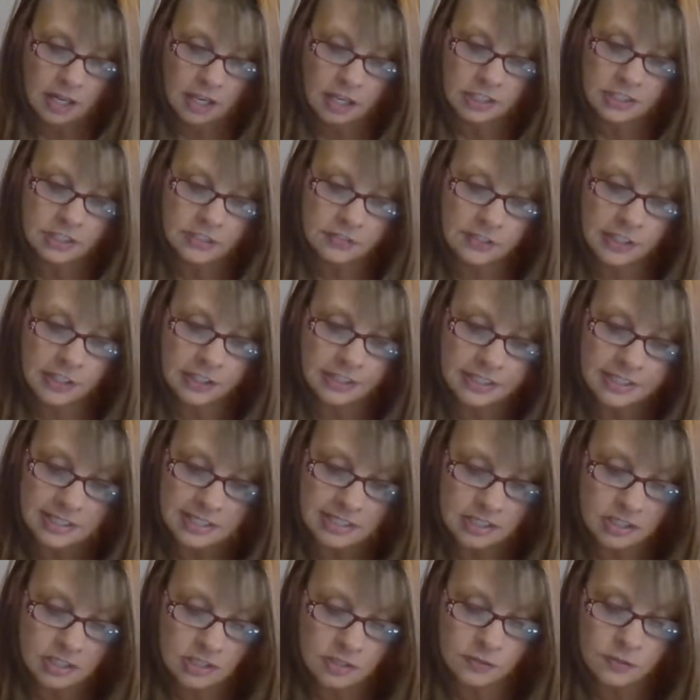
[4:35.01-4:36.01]
You've got the
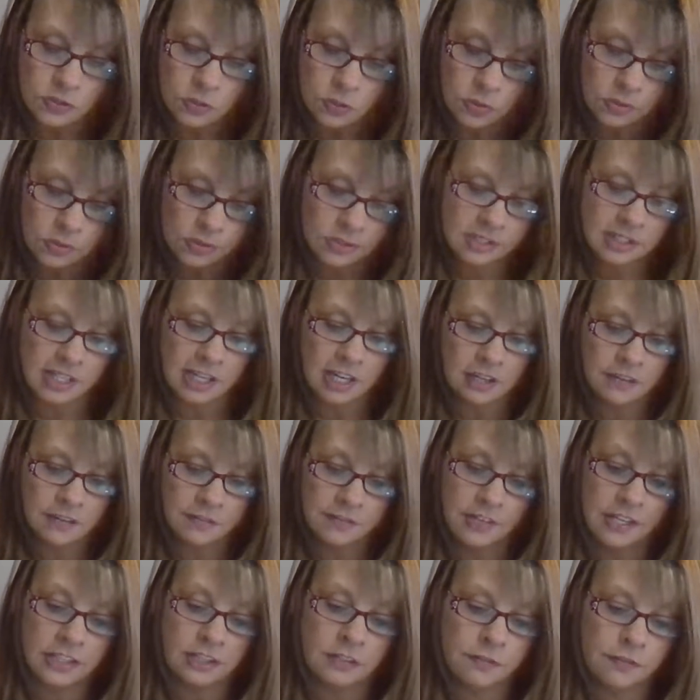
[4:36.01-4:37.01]
6 of Swords
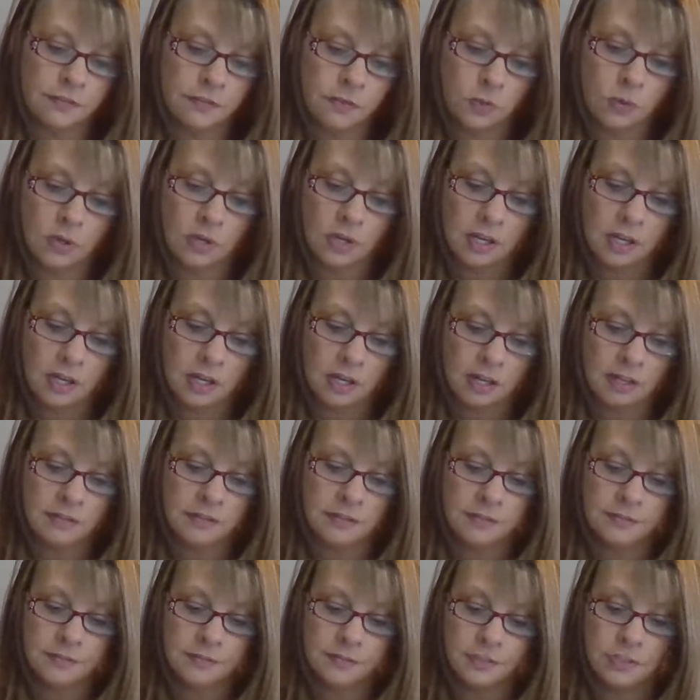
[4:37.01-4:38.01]
clarifying the 4
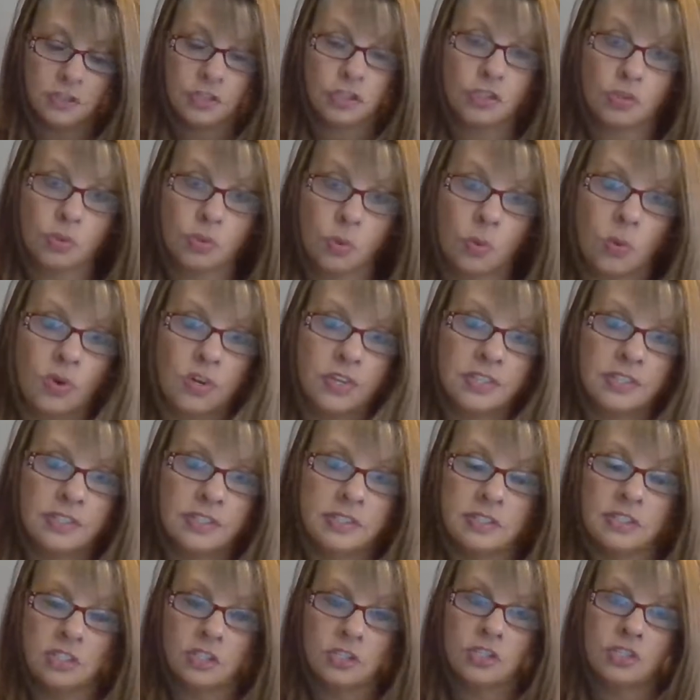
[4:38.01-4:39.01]
of
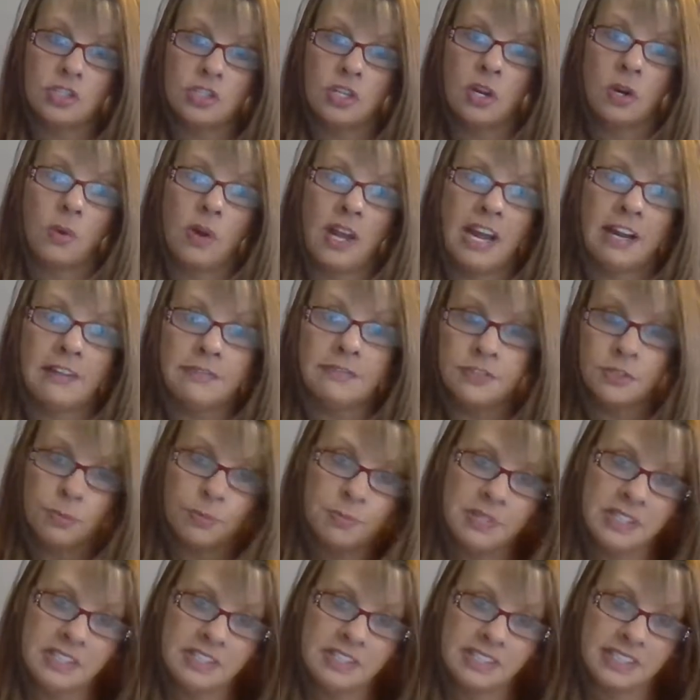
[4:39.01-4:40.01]
Swords. So after
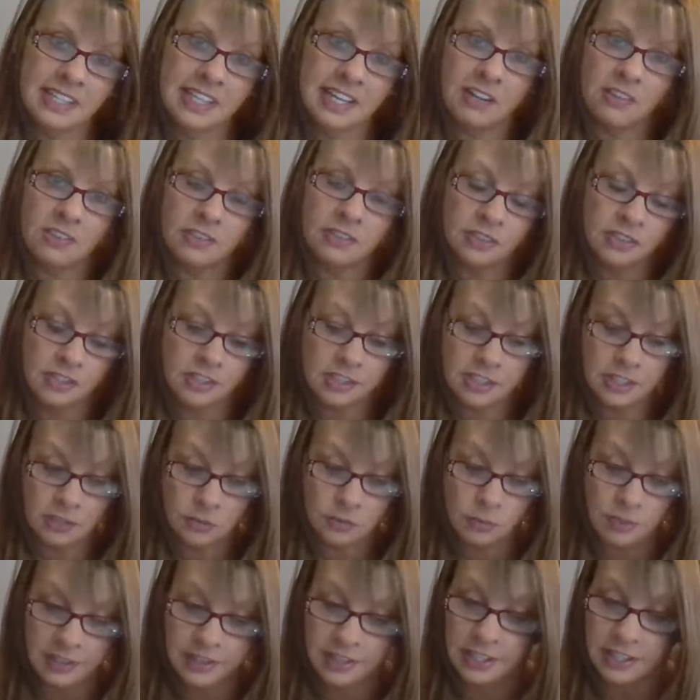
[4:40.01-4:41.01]
piecing out and looking
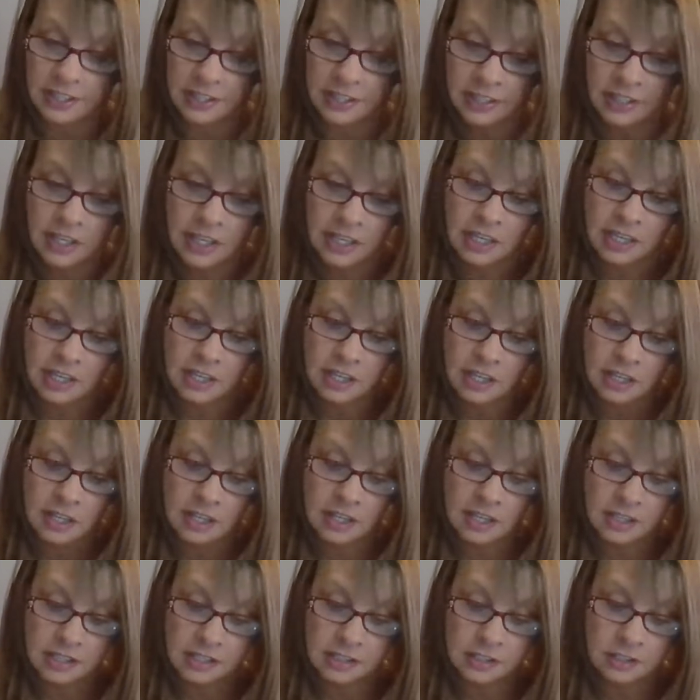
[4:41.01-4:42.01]
within,
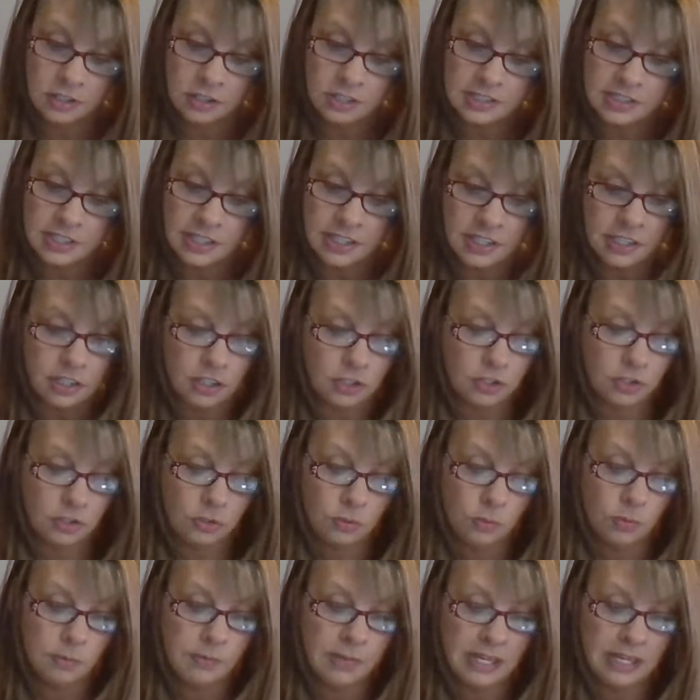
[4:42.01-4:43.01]
it looks like you
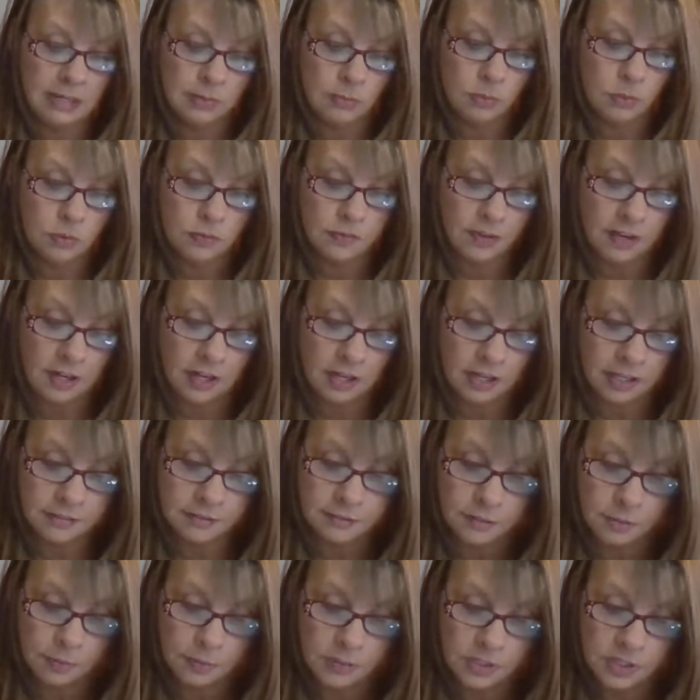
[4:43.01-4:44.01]
may move on
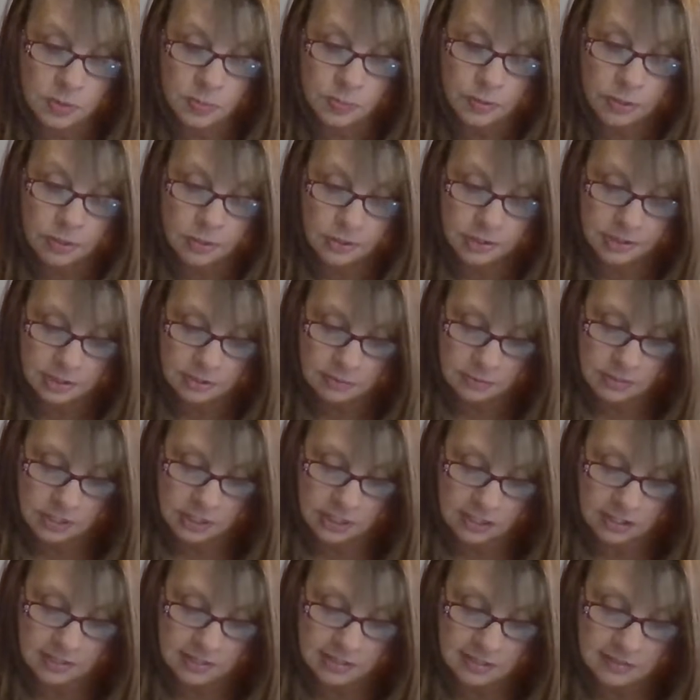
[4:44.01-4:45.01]
from this person
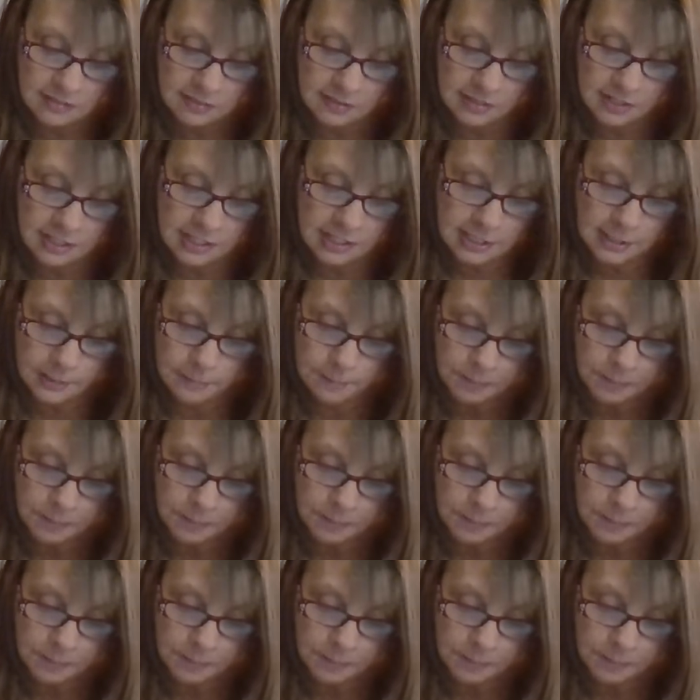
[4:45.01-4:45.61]
because of the